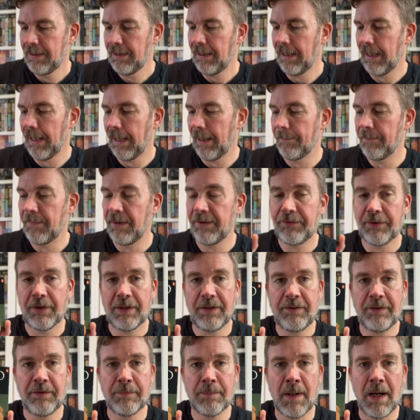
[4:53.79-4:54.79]
So
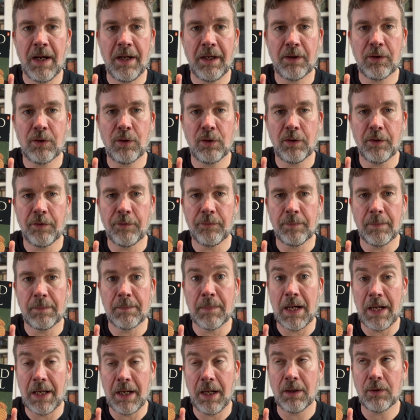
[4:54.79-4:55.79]
this is My Uncle
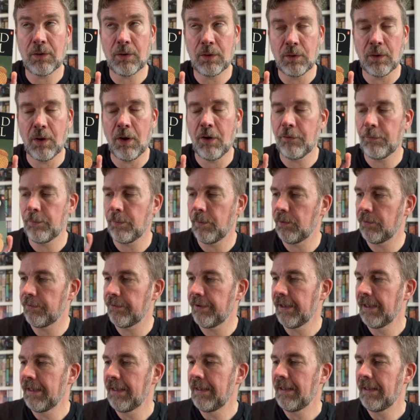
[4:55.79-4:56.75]
Oswald.